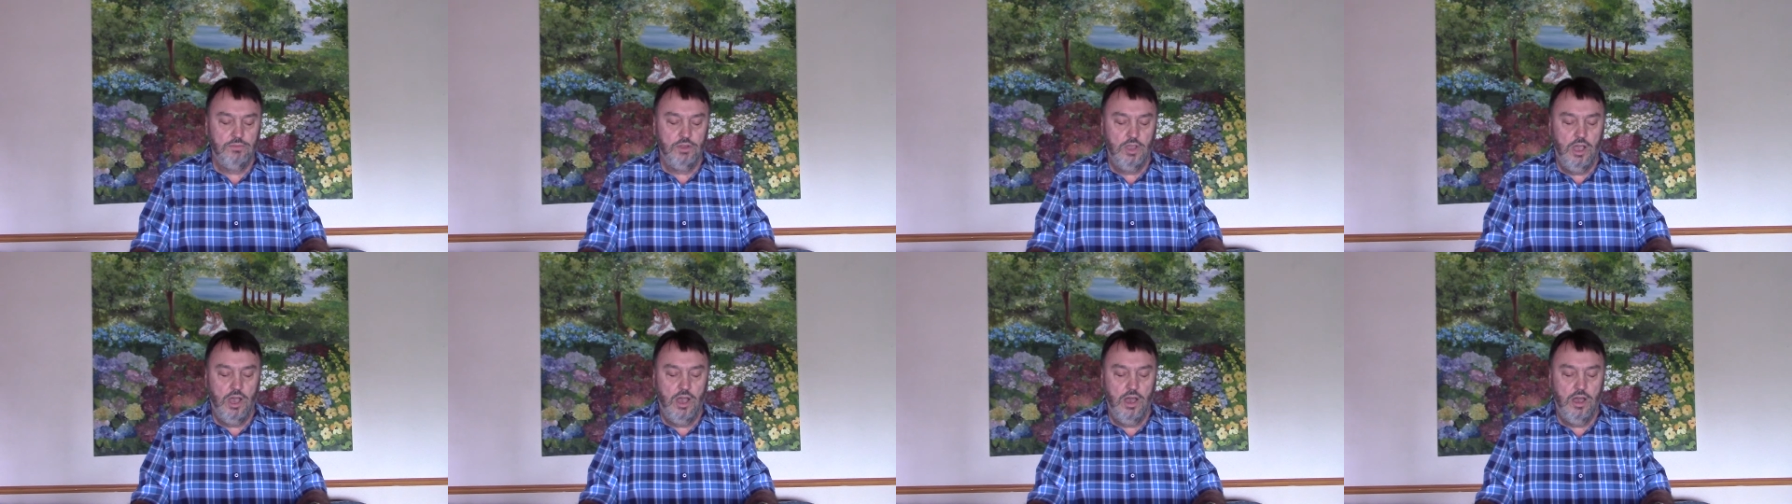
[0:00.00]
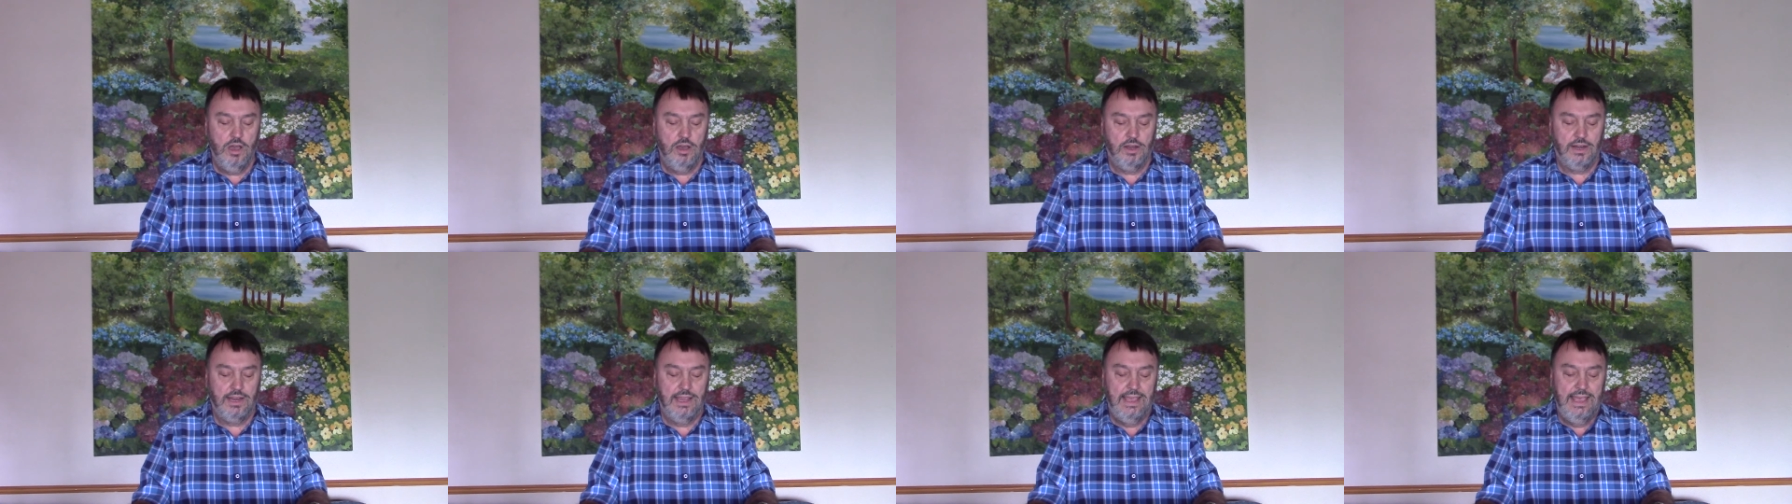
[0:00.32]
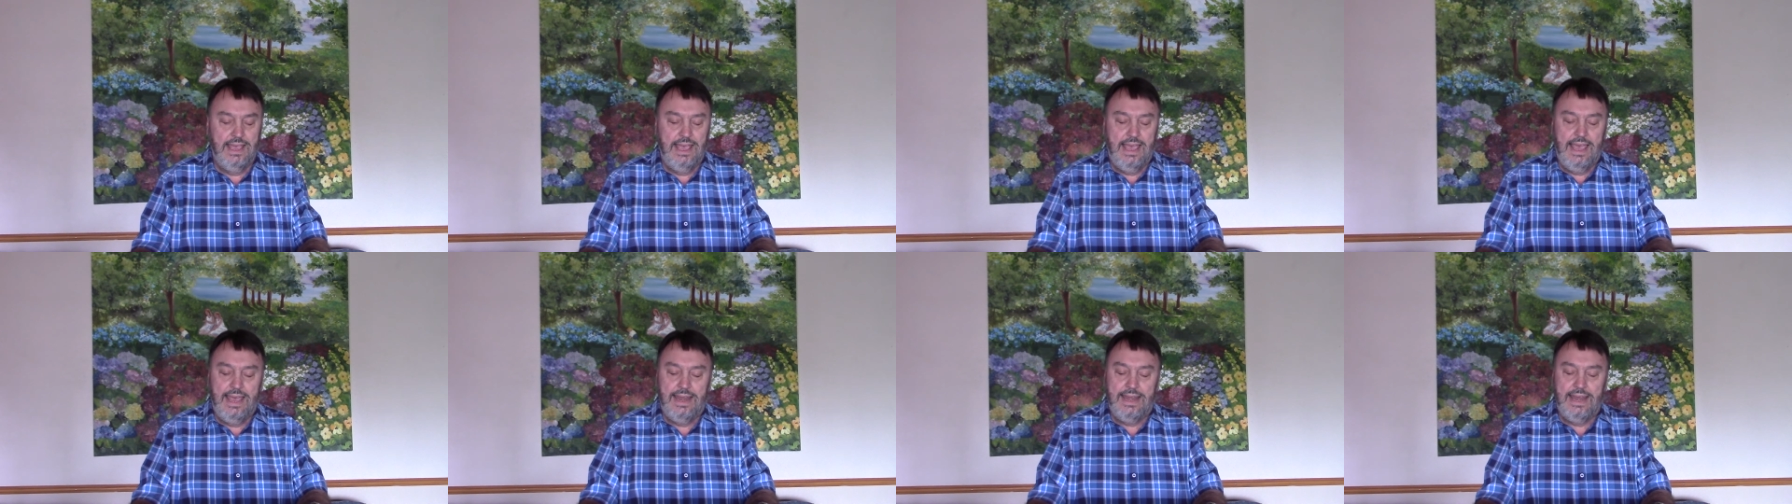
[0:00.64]
God
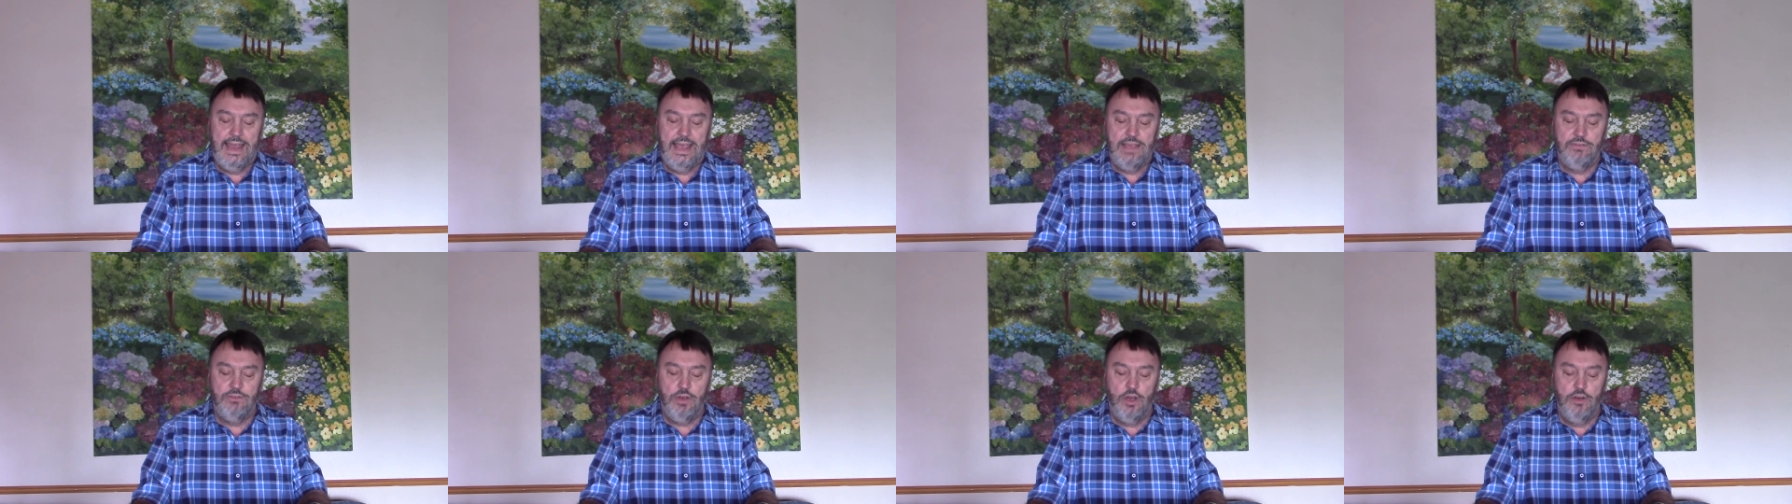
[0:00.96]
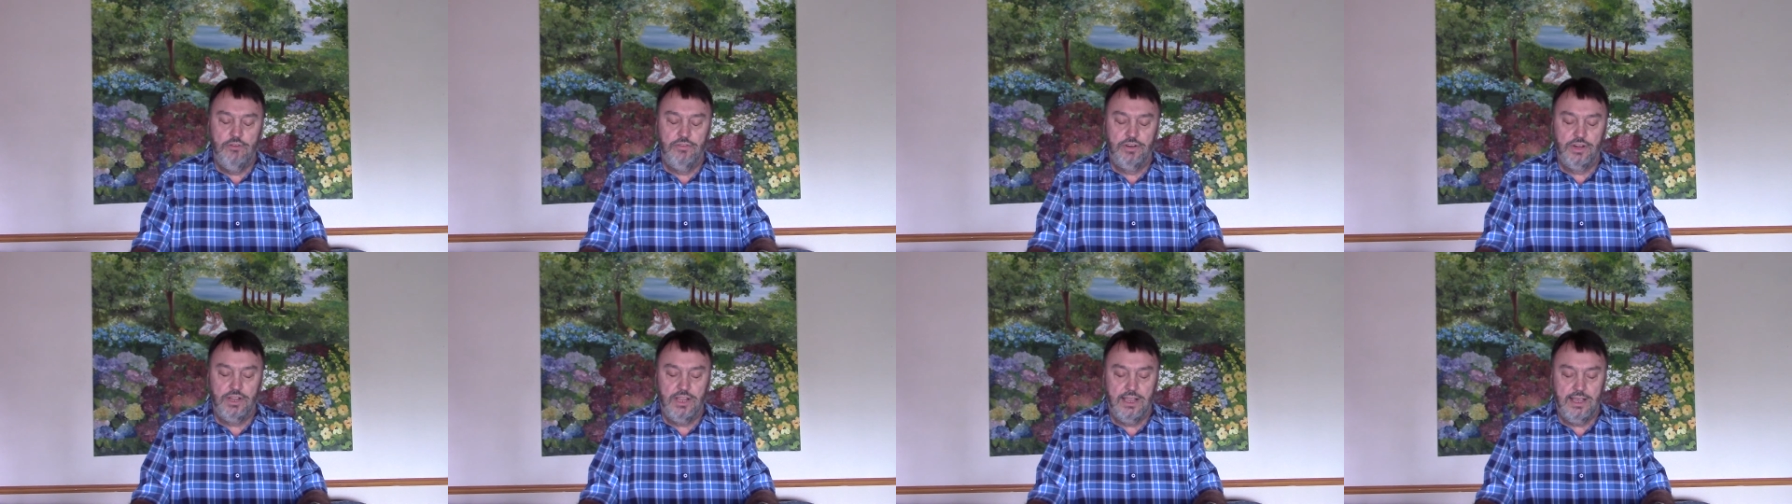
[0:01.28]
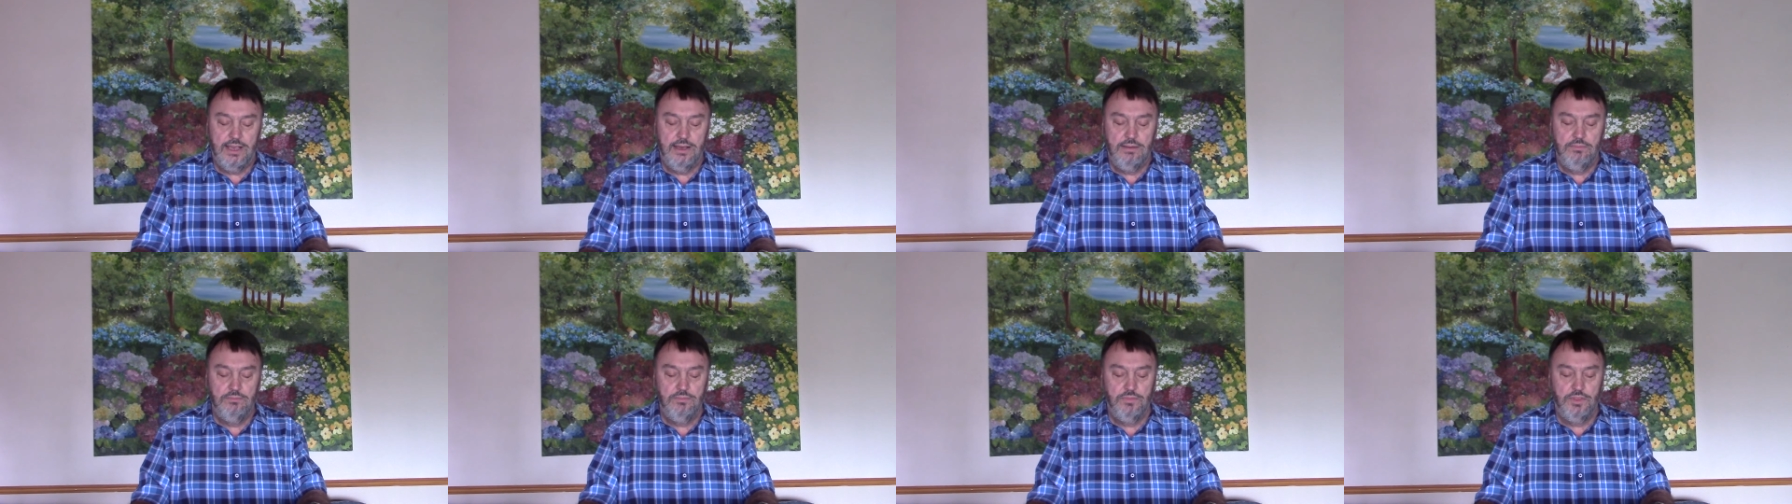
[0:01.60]
and have
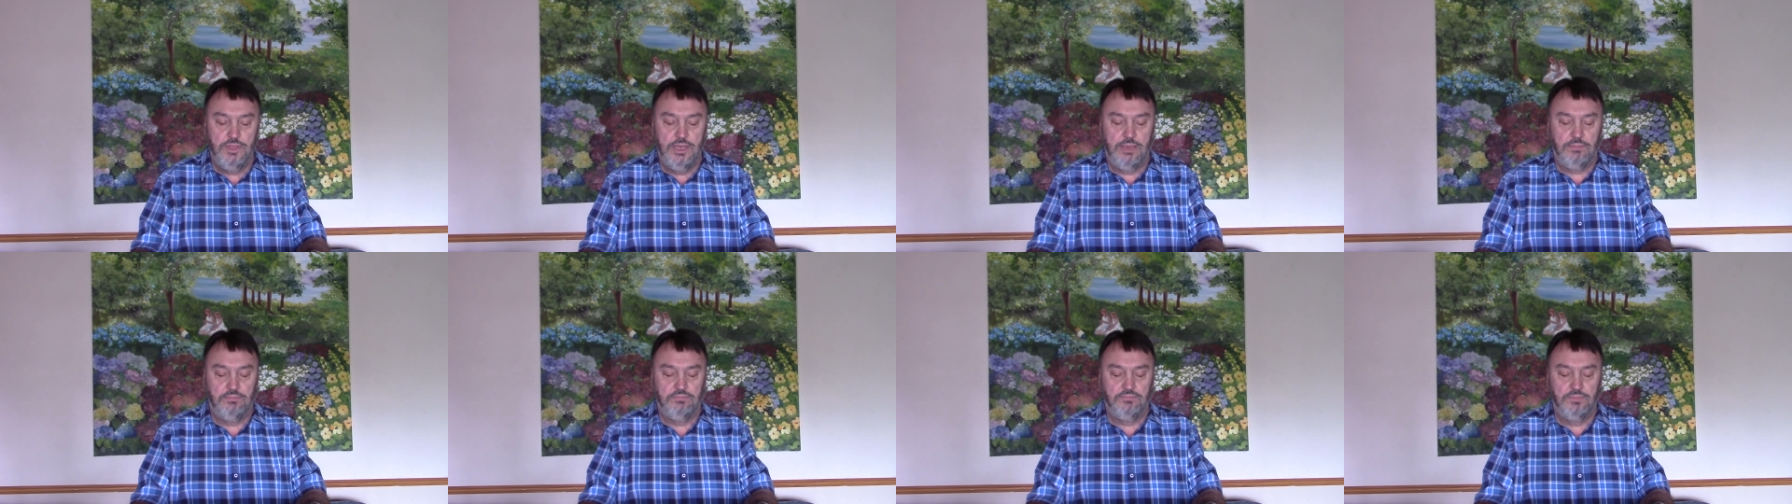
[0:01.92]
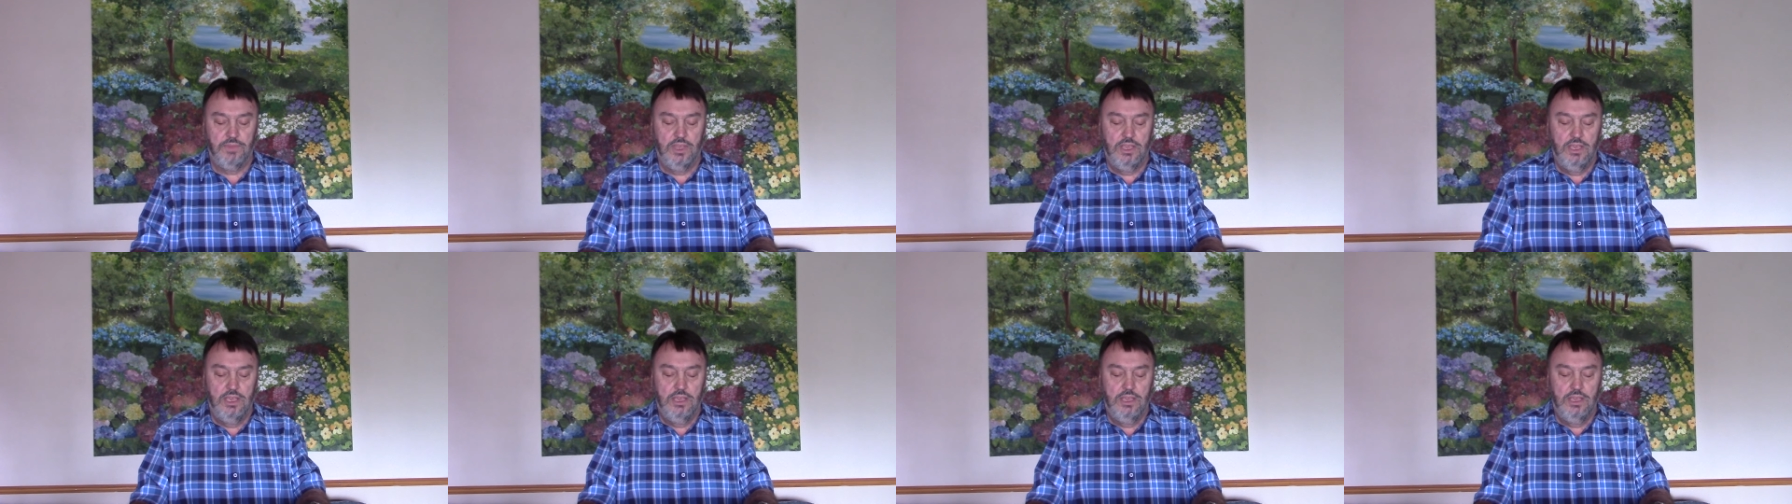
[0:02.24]
overcome them,